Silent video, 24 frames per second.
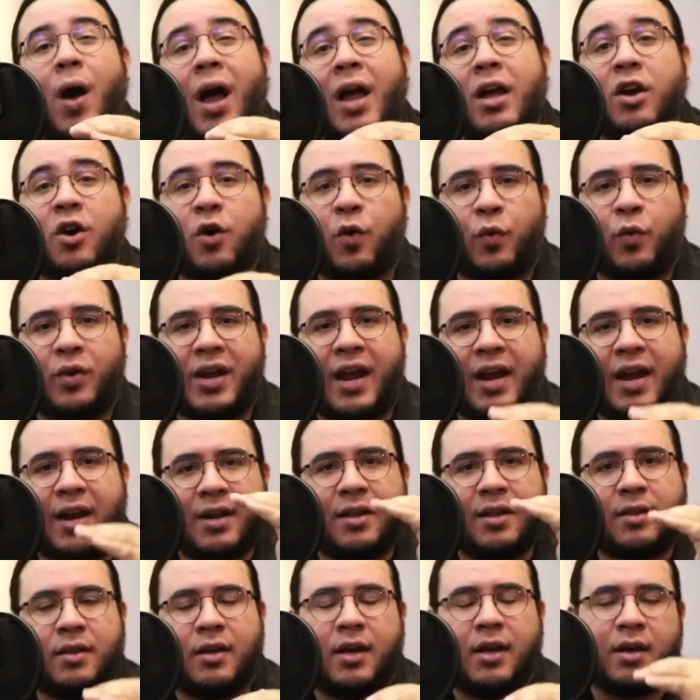I
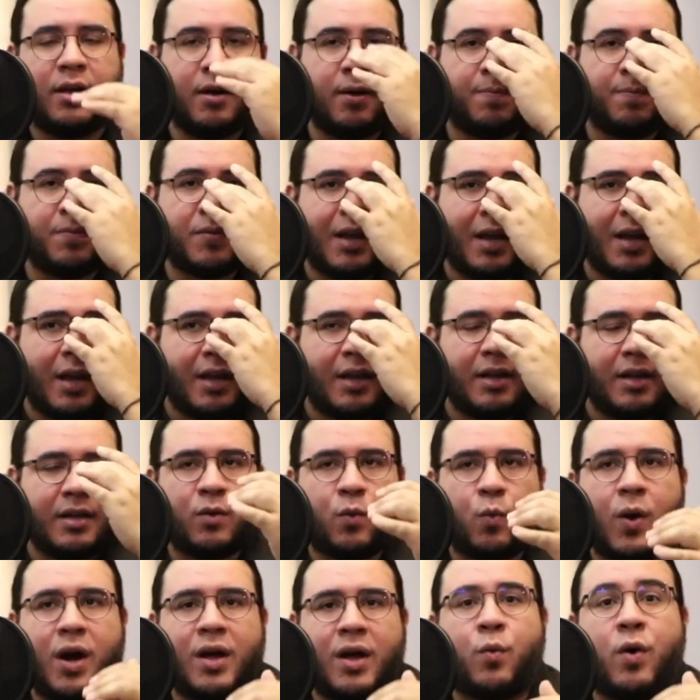created
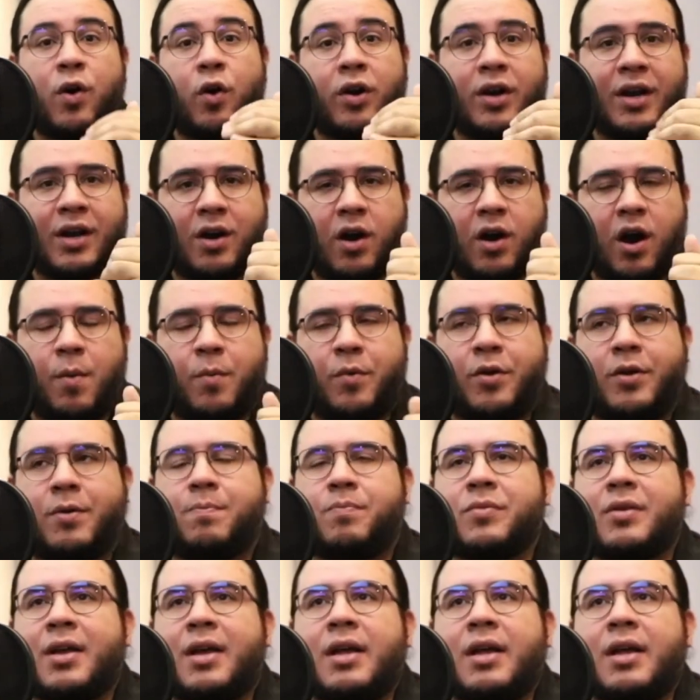what we're going to cover.